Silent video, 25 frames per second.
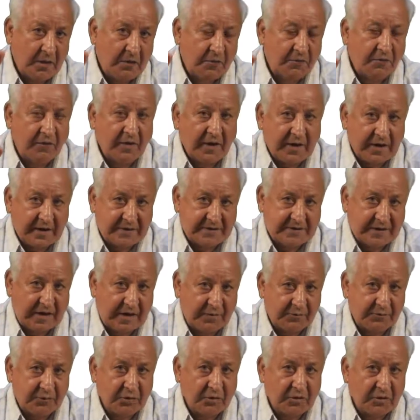For
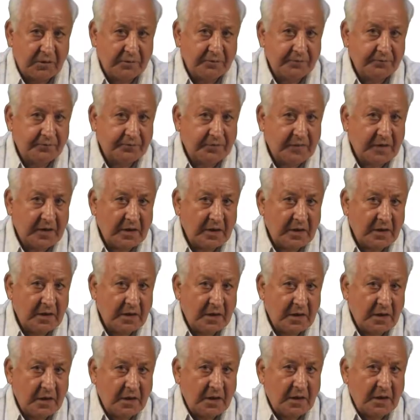example,
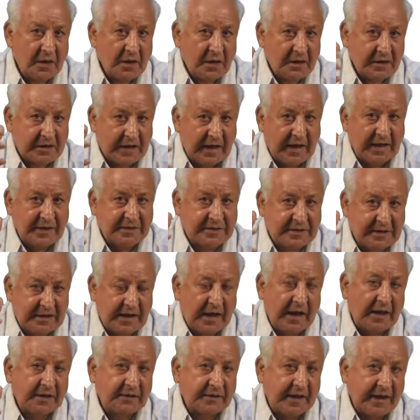
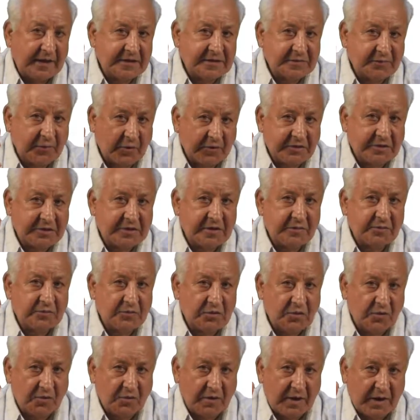KCl, that's potassium
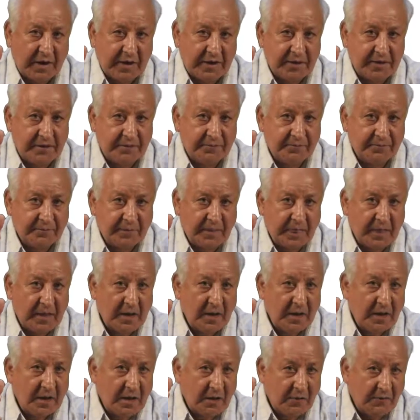chloride,
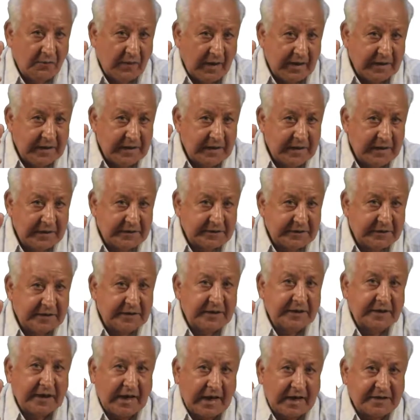when heated
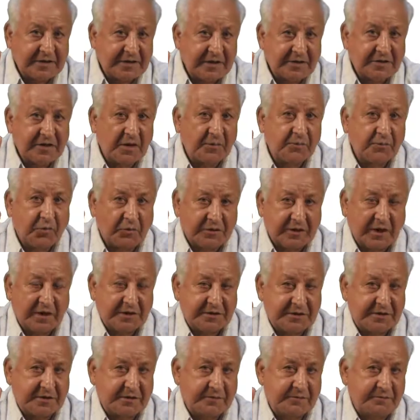in excess of
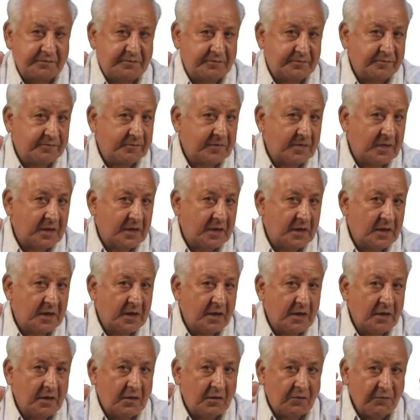potassium,
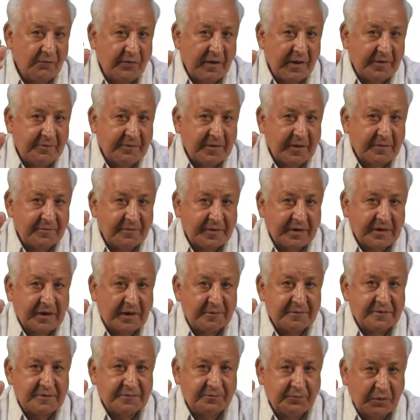vapor
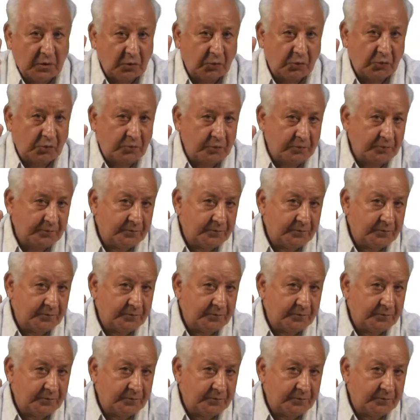becomes blue.